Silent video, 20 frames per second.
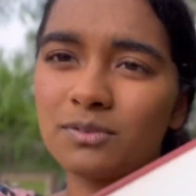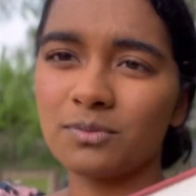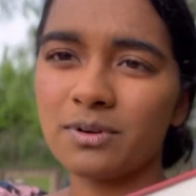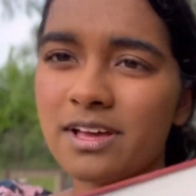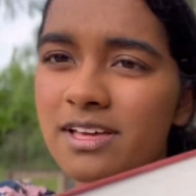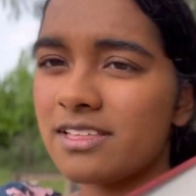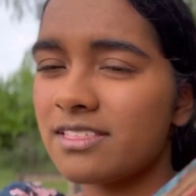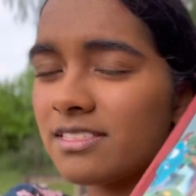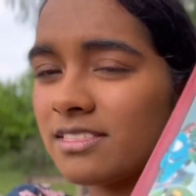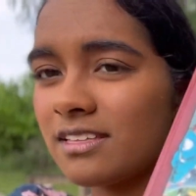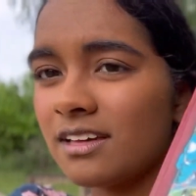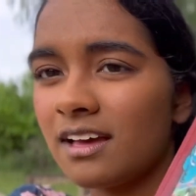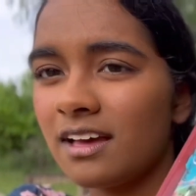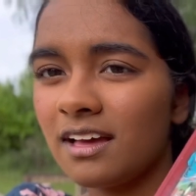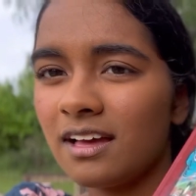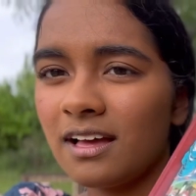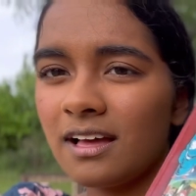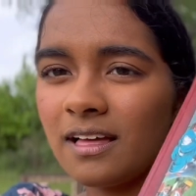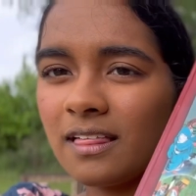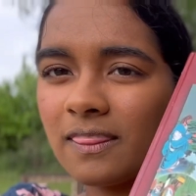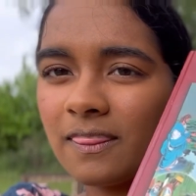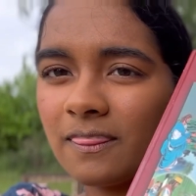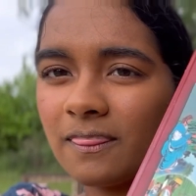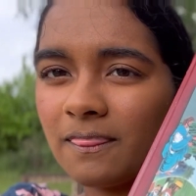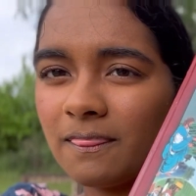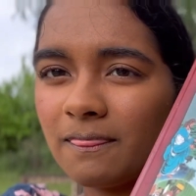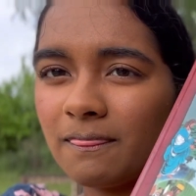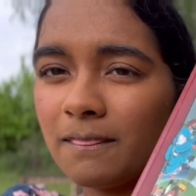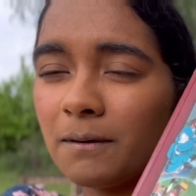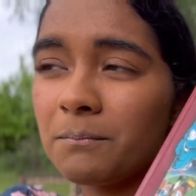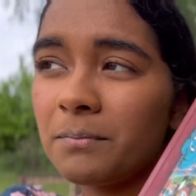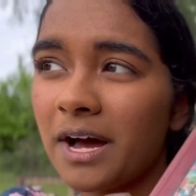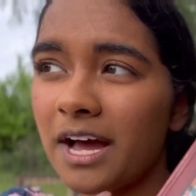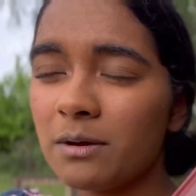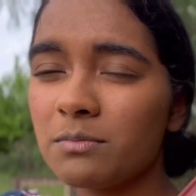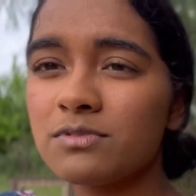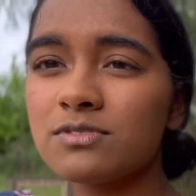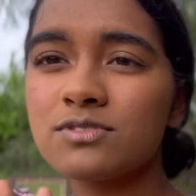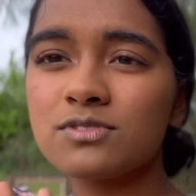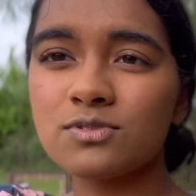with the
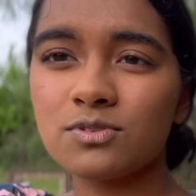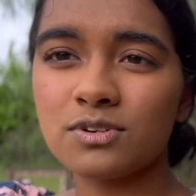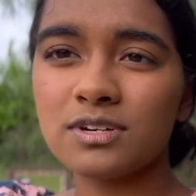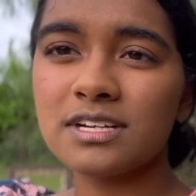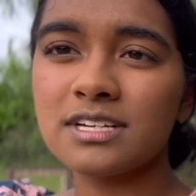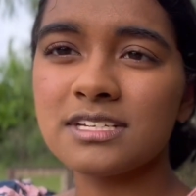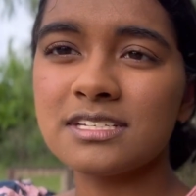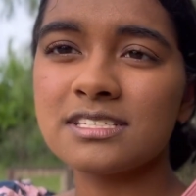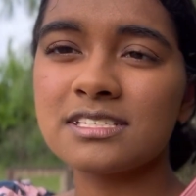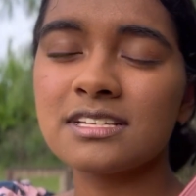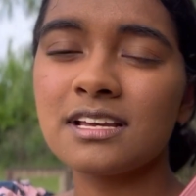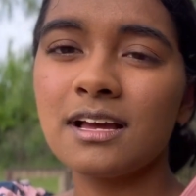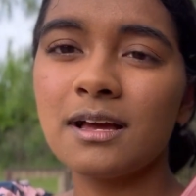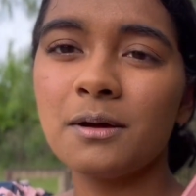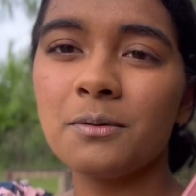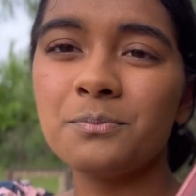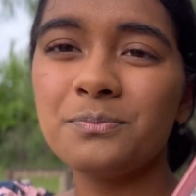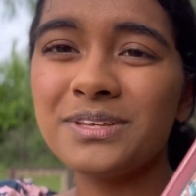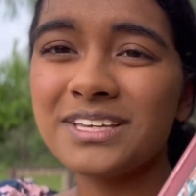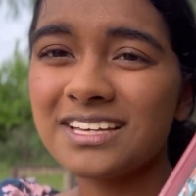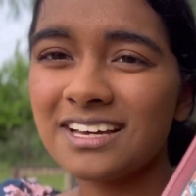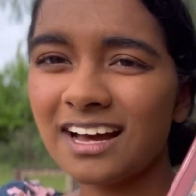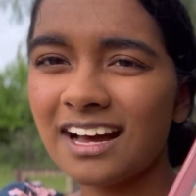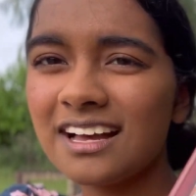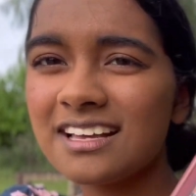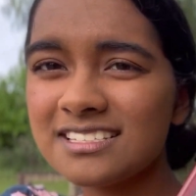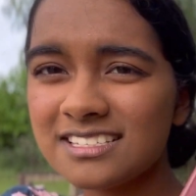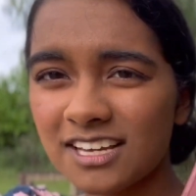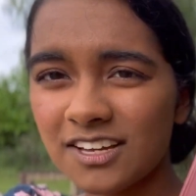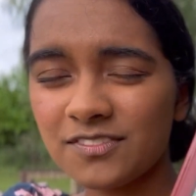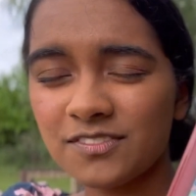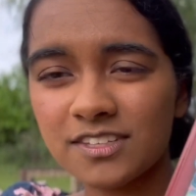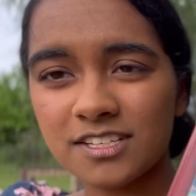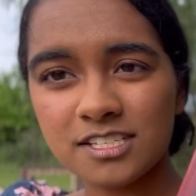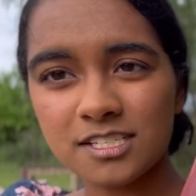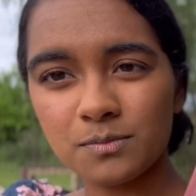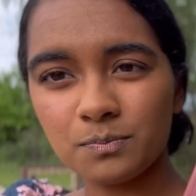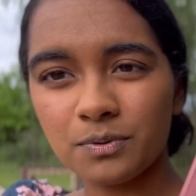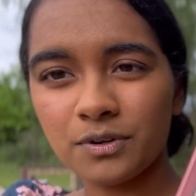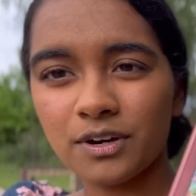Bible stories because of
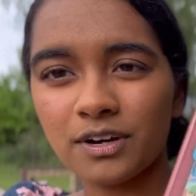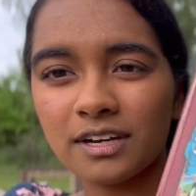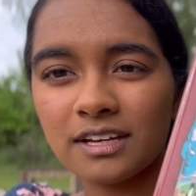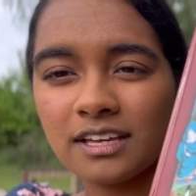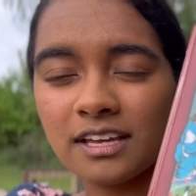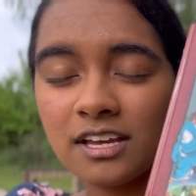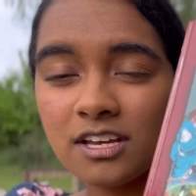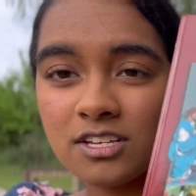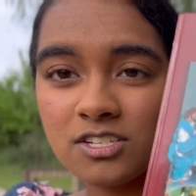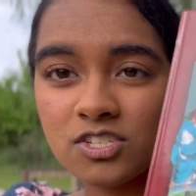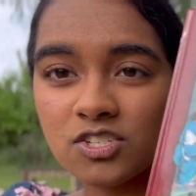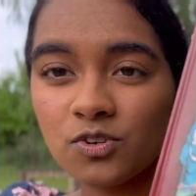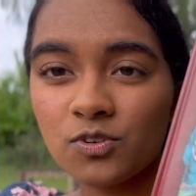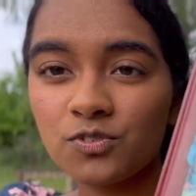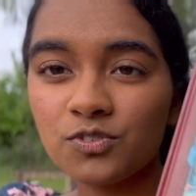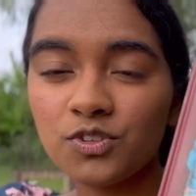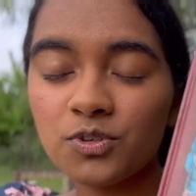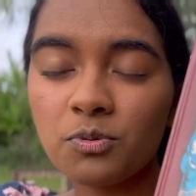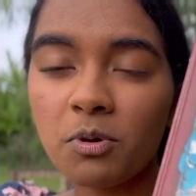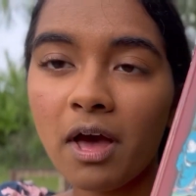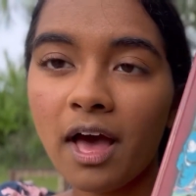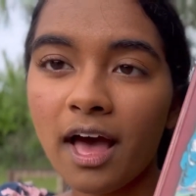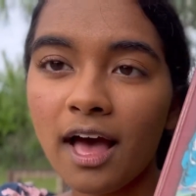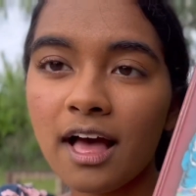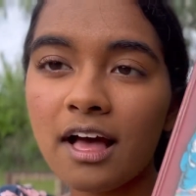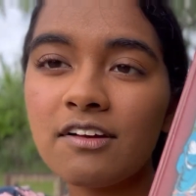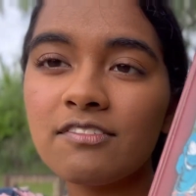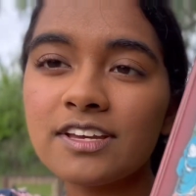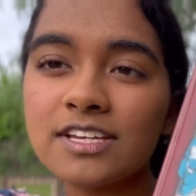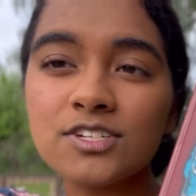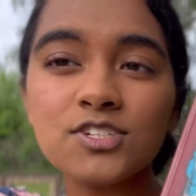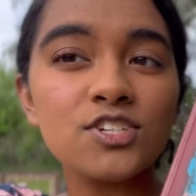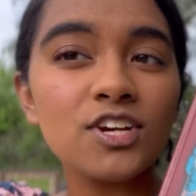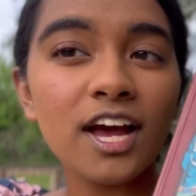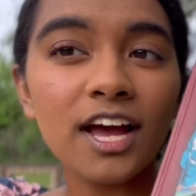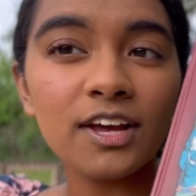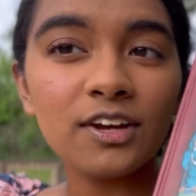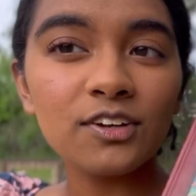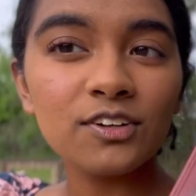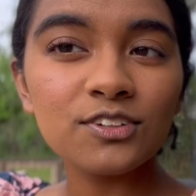this book. So if you have a
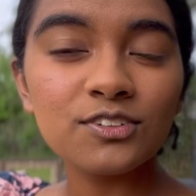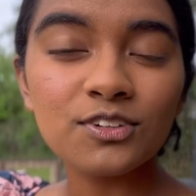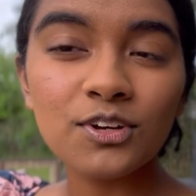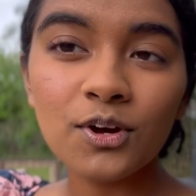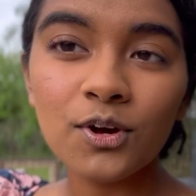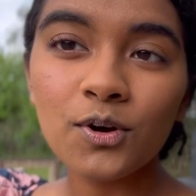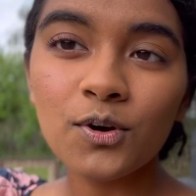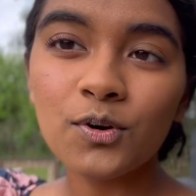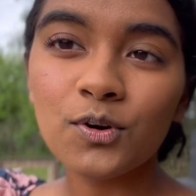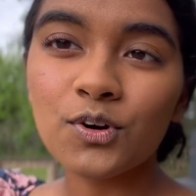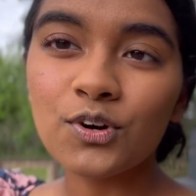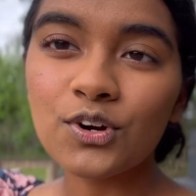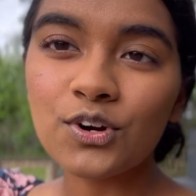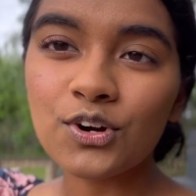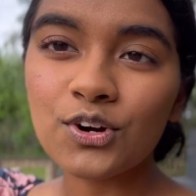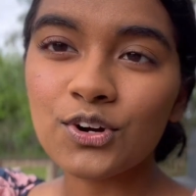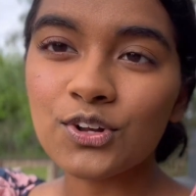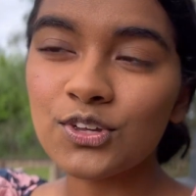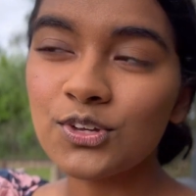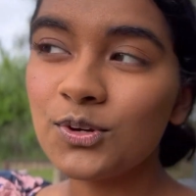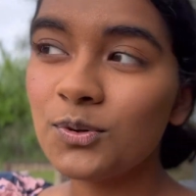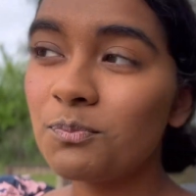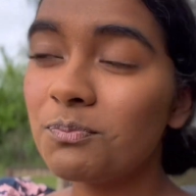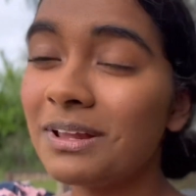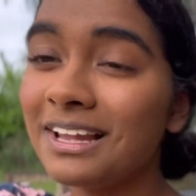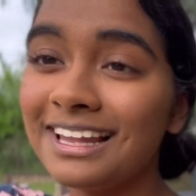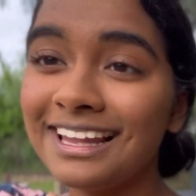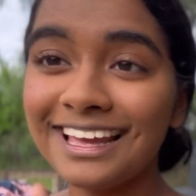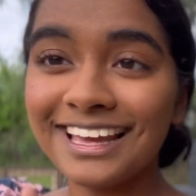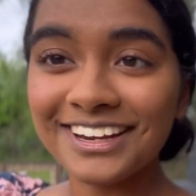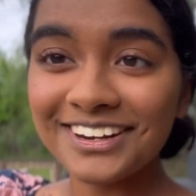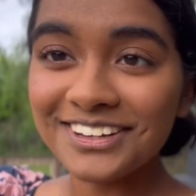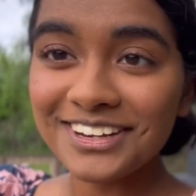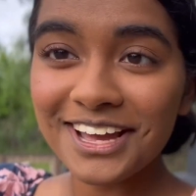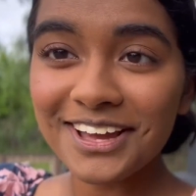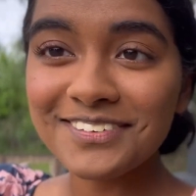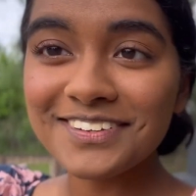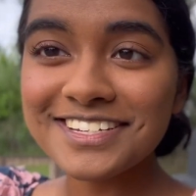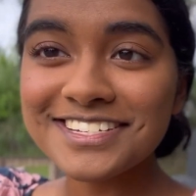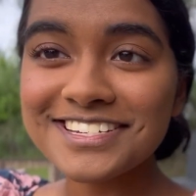child or you plan on
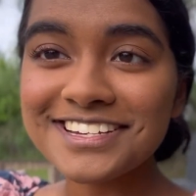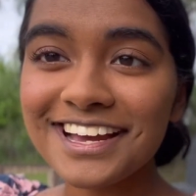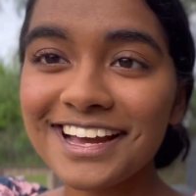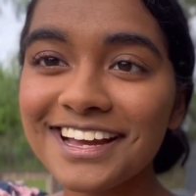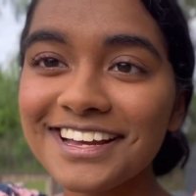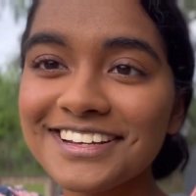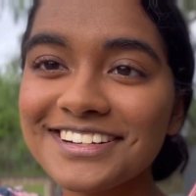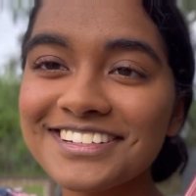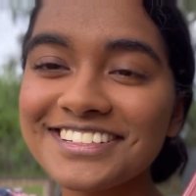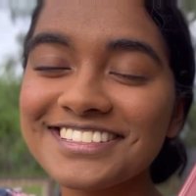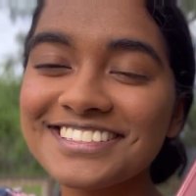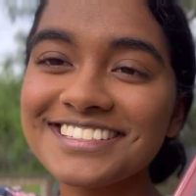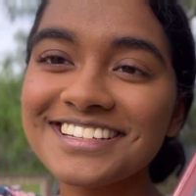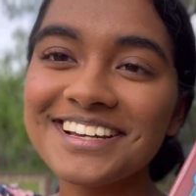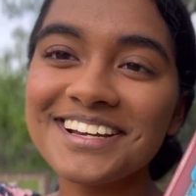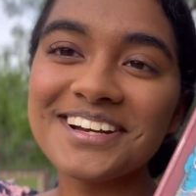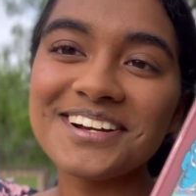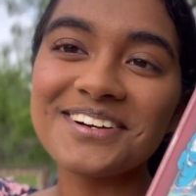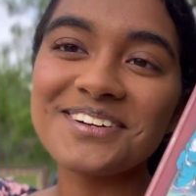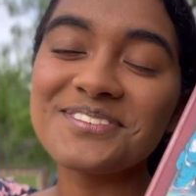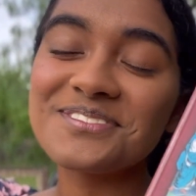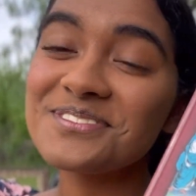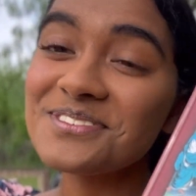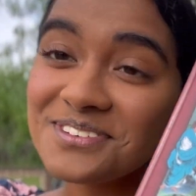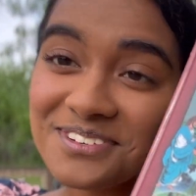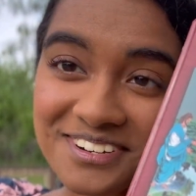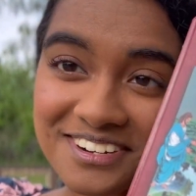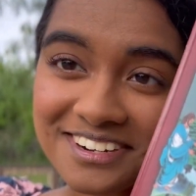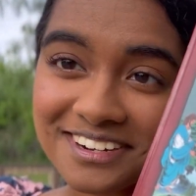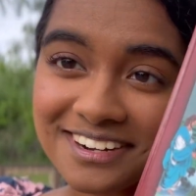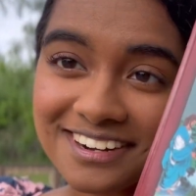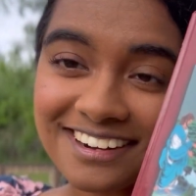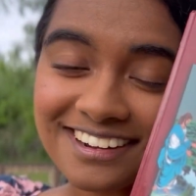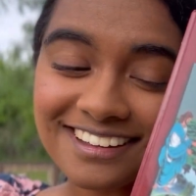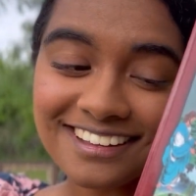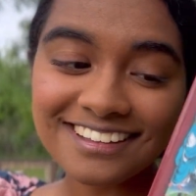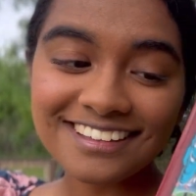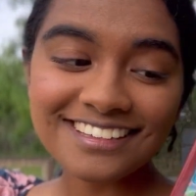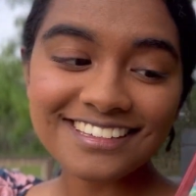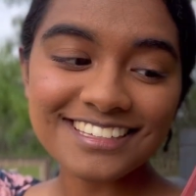having a child or
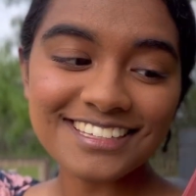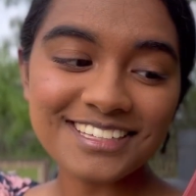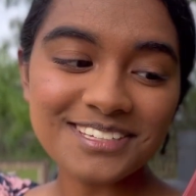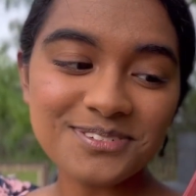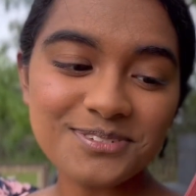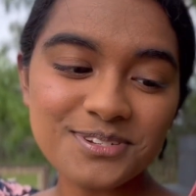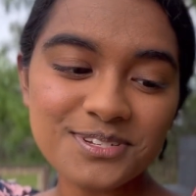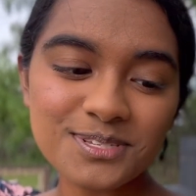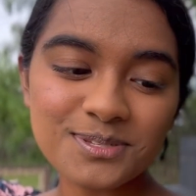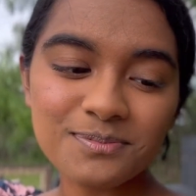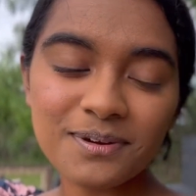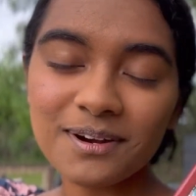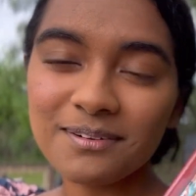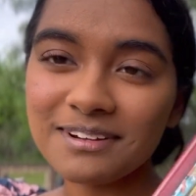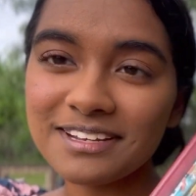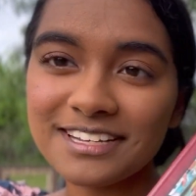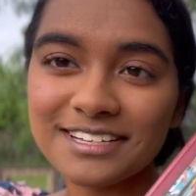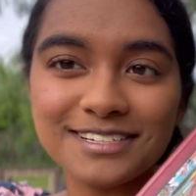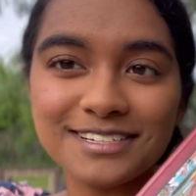you just want to read it